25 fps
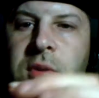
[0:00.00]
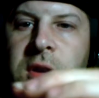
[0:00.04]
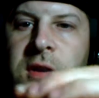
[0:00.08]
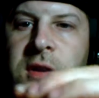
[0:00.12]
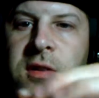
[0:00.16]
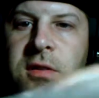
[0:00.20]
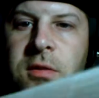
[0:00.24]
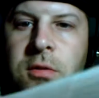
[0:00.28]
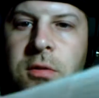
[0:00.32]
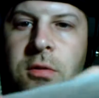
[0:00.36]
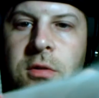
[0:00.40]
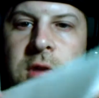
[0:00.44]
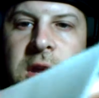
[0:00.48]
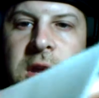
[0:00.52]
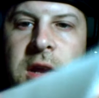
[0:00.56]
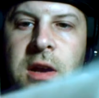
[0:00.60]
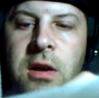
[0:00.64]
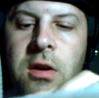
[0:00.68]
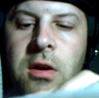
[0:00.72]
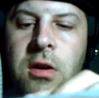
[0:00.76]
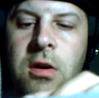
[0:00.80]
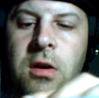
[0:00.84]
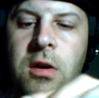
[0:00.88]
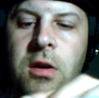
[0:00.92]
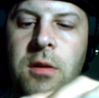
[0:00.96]
press through
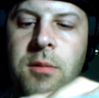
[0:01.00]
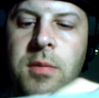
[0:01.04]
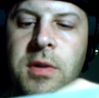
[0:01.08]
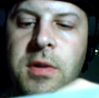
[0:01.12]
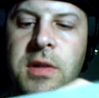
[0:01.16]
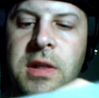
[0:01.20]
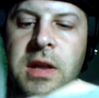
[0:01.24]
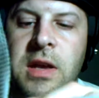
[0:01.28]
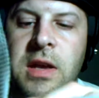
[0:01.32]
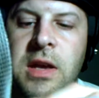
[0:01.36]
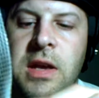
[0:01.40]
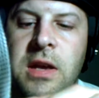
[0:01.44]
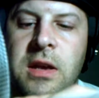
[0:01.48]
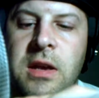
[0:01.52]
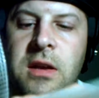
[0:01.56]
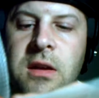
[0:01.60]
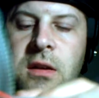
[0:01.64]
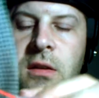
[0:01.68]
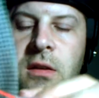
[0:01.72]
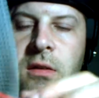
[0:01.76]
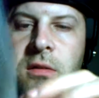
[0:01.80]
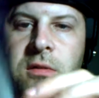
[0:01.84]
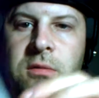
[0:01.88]
kind of hard, but they